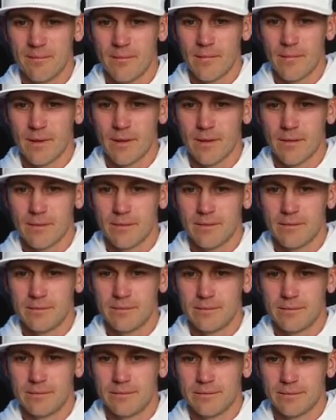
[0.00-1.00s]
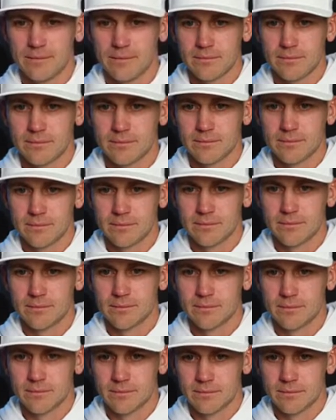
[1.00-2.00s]

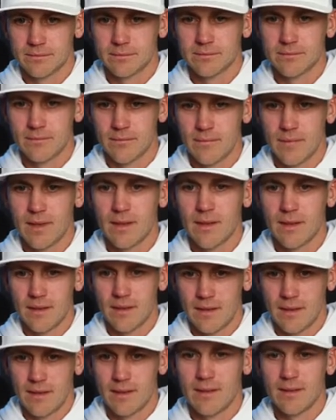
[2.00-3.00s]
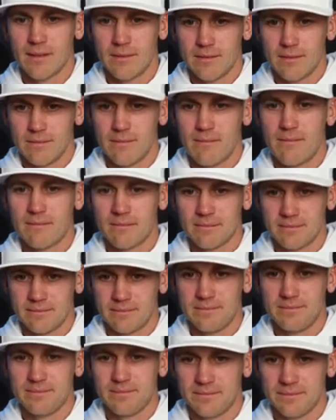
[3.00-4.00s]

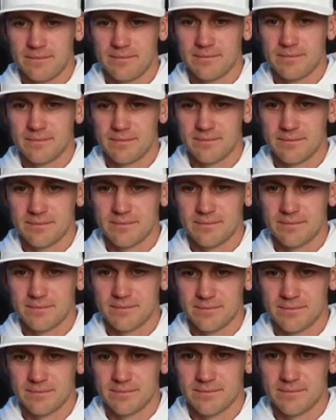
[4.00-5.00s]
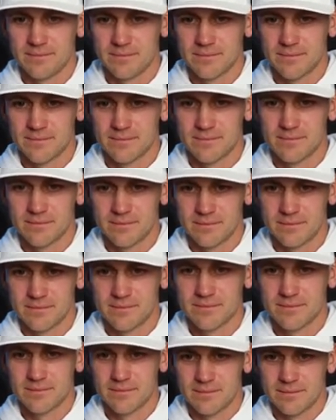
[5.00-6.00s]

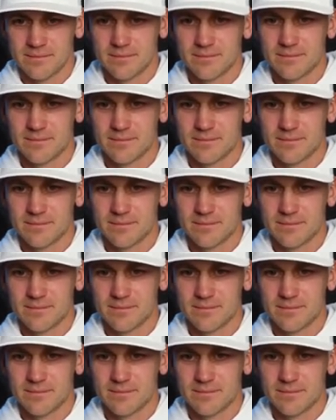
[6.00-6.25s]
(silent)